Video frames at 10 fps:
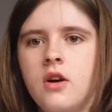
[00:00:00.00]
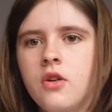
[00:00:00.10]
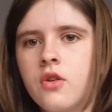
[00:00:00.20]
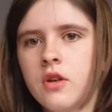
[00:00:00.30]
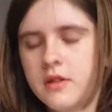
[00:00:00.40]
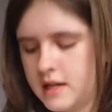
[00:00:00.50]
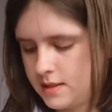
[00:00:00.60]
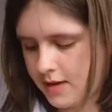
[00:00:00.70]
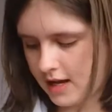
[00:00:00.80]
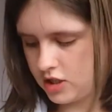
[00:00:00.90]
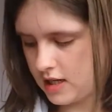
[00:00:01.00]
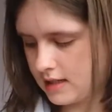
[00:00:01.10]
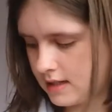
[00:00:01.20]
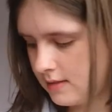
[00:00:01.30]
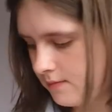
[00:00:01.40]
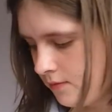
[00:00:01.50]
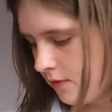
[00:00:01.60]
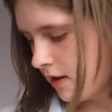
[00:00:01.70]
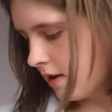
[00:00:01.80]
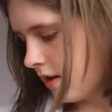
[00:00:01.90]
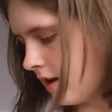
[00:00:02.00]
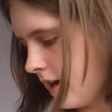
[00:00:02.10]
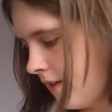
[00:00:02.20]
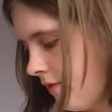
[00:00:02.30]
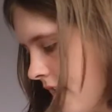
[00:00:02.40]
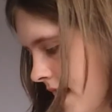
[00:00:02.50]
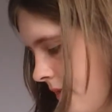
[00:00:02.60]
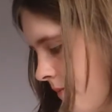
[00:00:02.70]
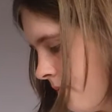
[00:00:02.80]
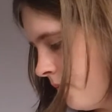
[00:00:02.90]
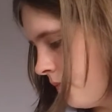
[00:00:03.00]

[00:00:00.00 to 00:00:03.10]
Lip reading: on all of these pages, and then